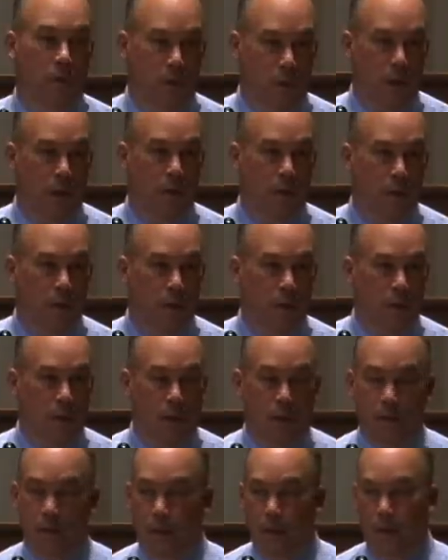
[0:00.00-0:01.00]
right?
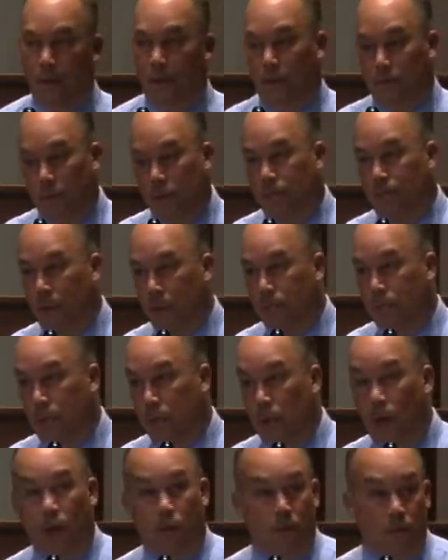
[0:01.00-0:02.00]
That's pretty
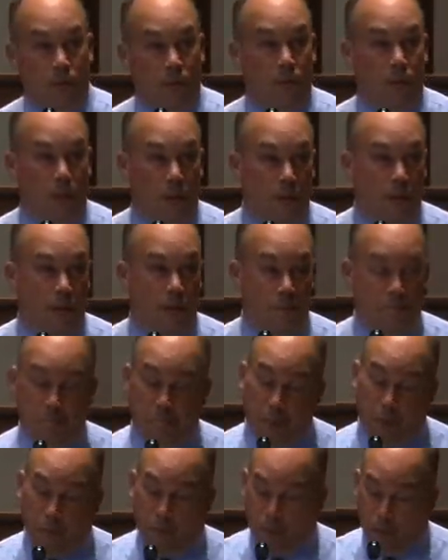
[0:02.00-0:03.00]
good. That's
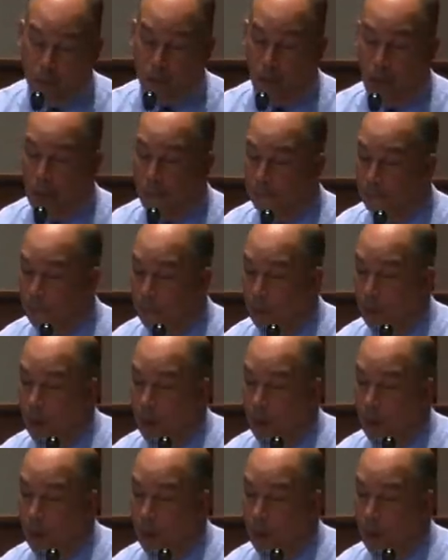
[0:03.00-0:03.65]
a lot.